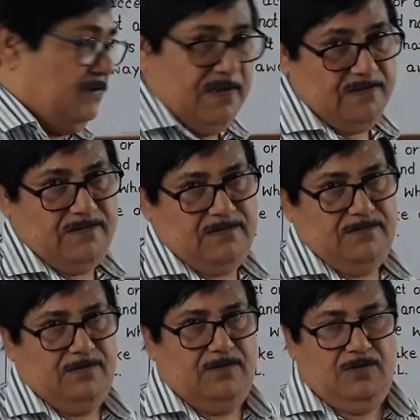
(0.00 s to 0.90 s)

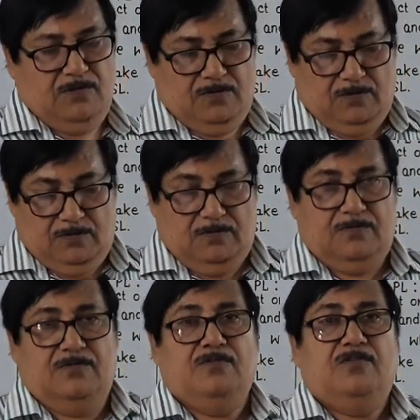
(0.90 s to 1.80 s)
case.
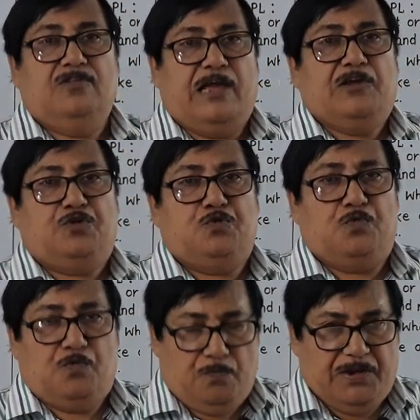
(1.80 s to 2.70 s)
Thank
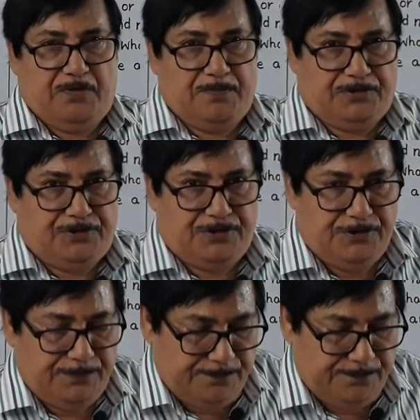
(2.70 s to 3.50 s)
you very much.